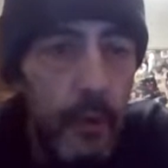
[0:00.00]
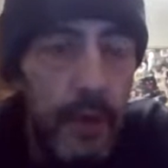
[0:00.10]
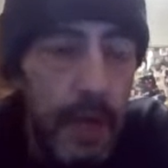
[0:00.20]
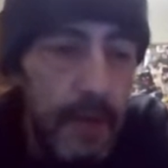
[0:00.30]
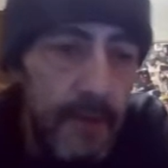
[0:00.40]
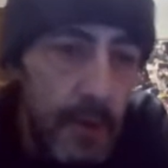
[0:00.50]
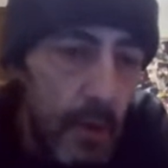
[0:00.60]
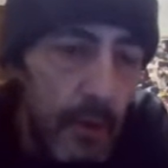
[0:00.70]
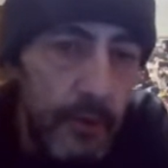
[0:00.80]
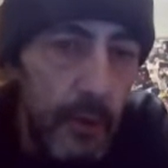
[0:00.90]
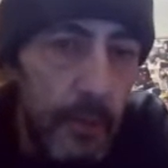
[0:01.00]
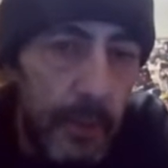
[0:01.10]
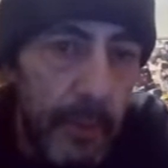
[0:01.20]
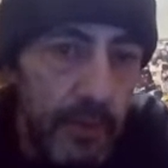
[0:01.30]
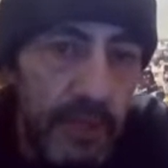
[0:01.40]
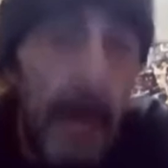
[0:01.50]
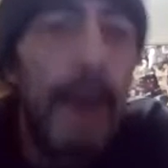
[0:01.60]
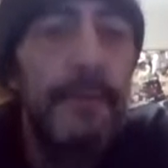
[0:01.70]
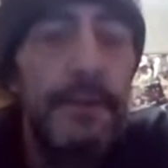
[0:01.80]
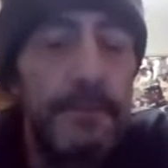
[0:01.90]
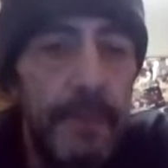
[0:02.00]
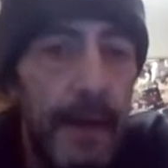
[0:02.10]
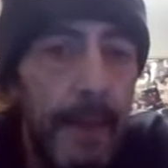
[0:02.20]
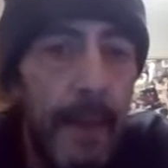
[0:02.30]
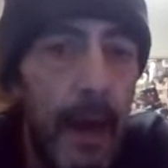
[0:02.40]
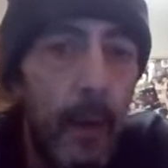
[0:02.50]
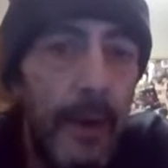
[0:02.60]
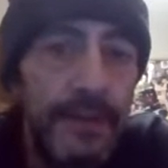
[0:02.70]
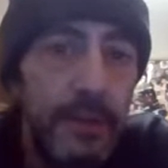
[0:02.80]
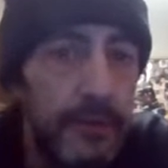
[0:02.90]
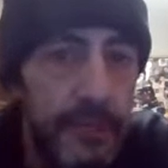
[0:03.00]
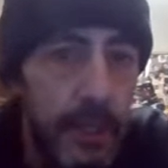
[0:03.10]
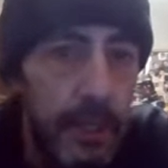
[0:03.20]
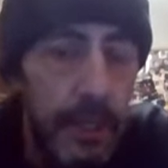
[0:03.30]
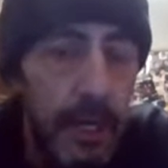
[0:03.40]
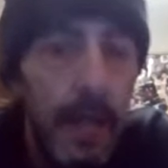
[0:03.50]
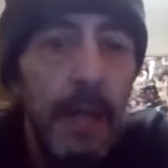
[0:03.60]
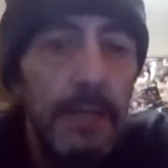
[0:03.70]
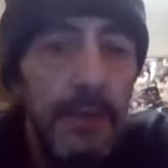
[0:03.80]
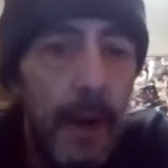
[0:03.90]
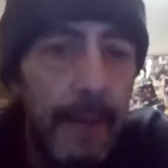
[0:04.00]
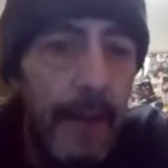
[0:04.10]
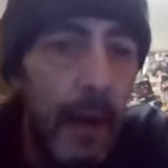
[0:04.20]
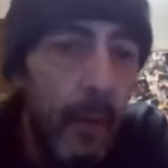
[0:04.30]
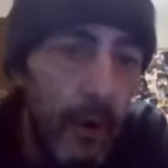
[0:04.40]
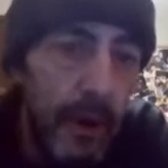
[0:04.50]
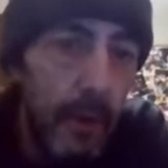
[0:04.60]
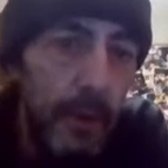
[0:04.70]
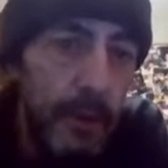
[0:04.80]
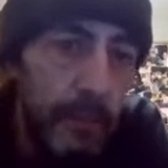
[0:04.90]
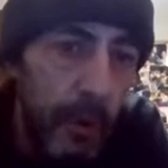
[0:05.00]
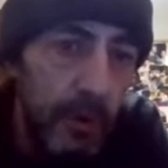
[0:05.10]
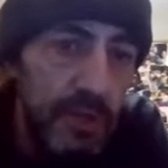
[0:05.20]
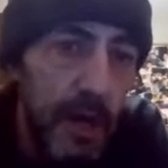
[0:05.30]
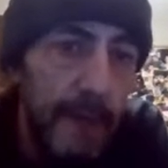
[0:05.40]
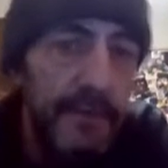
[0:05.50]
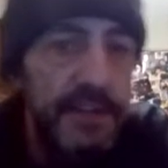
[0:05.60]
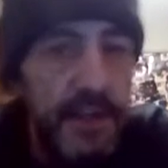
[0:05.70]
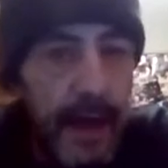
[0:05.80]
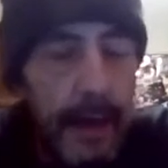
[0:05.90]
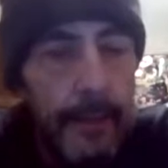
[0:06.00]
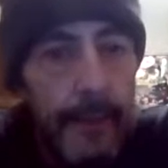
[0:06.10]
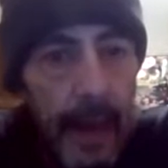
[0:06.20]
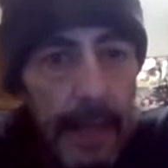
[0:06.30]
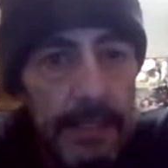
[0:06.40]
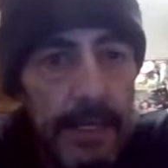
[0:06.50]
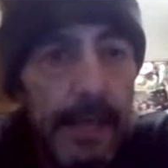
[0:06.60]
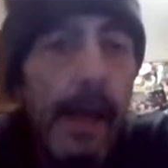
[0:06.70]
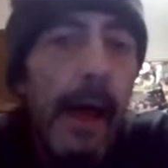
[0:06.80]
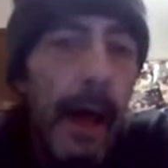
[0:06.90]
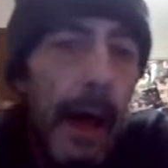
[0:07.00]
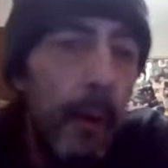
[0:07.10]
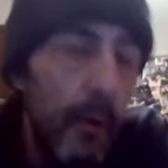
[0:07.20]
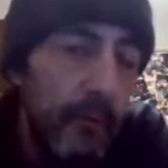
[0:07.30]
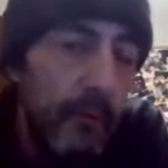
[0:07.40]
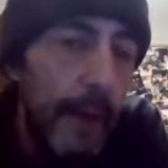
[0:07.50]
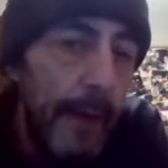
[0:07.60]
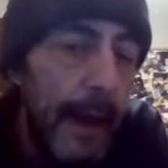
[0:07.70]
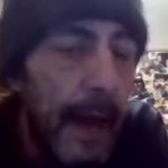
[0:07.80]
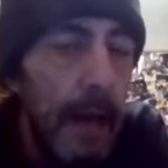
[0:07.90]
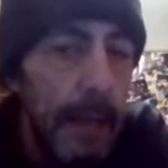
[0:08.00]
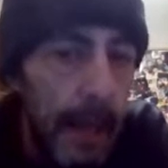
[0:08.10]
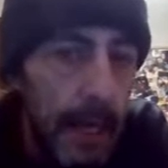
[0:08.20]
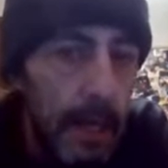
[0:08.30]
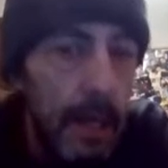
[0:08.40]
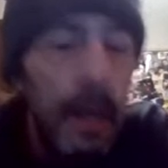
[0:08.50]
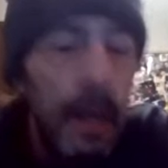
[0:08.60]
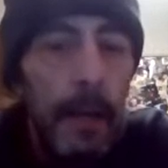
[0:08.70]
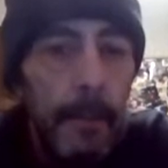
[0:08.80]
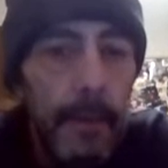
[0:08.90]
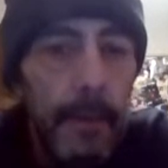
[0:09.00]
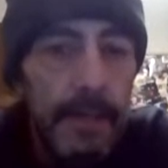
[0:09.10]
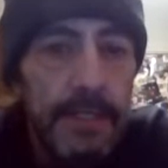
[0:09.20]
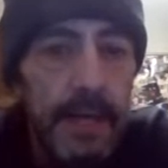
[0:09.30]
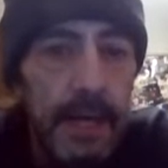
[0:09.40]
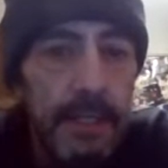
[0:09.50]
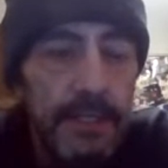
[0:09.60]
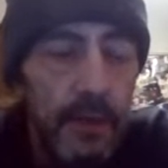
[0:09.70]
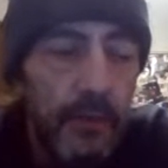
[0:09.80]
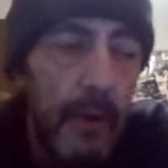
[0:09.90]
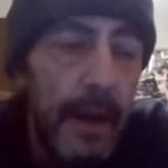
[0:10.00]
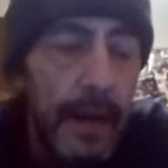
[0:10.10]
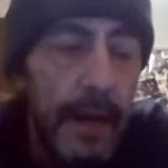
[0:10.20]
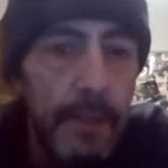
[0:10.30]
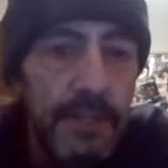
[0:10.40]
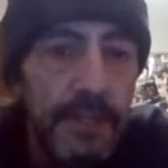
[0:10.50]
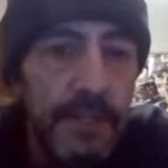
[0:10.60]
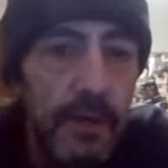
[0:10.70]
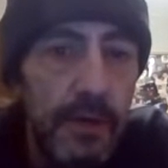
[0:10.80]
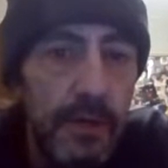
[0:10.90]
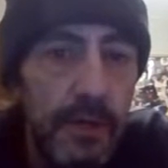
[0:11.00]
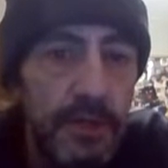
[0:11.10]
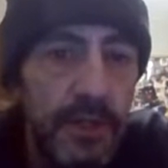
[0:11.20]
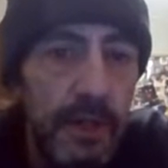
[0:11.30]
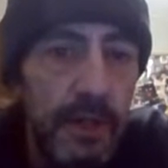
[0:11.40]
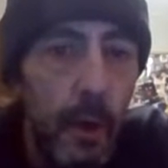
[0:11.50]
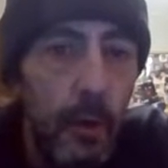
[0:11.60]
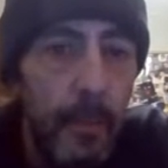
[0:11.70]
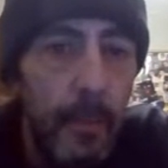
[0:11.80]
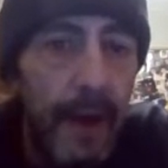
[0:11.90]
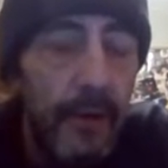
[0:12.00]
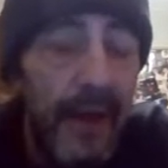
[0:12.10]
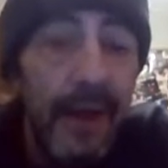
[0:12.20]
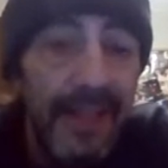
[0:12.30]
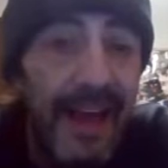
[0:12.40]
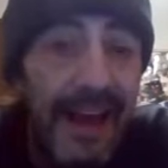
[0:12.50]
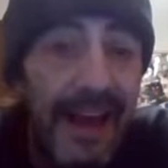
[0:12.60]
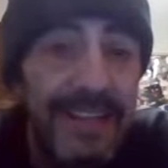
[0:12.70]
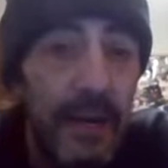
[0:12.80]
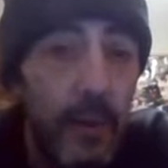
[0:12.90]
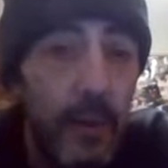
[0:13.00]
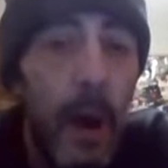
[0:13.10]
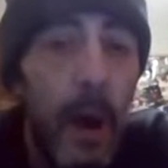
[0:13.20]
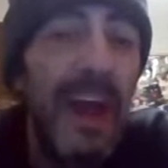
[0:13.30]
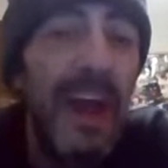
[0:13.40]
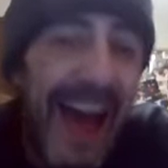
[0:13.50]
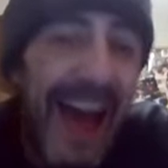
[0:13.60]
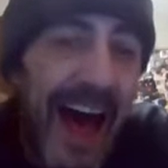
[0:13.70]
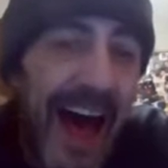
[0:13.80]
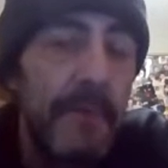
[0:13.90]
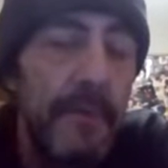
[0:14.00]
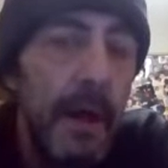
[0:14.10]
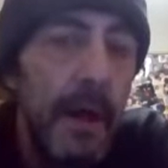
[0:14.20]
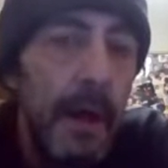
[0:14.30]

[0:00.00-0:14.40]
you can even do it through the post office, but I'm not quite so sure. So I'm not working with the post office in that capacity. I will find that out later. But so for right now, I'm just using the local banker that, like I said, we already have